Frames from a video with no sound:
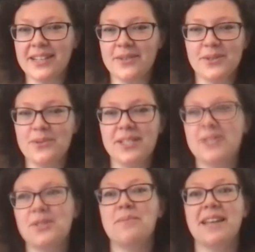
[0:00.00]
There's always
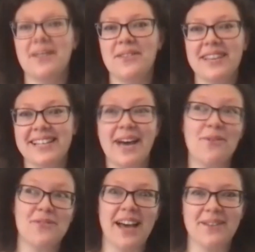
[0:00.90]
too many other things out of
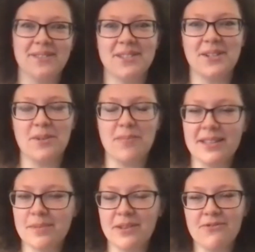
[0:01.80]
the house to do. But this
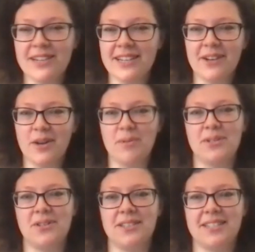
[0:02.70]
has been a really great
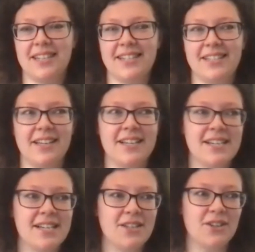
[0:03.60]
opportunity to,
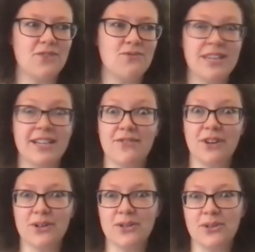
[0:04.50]
you know, really
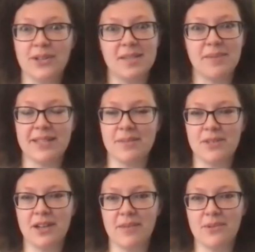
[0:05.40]
focus on it, spend some
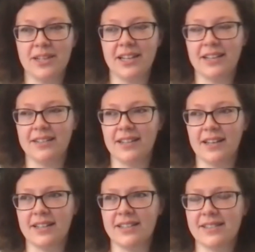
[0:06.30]
time on it, and and
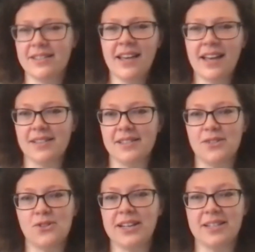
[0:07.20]
it's yeah, it's
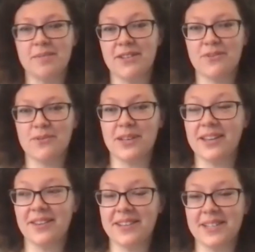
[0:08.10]
distracted me from all the other
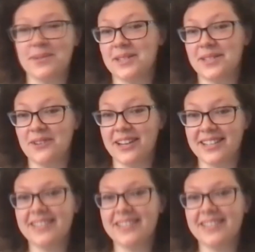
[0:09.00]
things, which is great.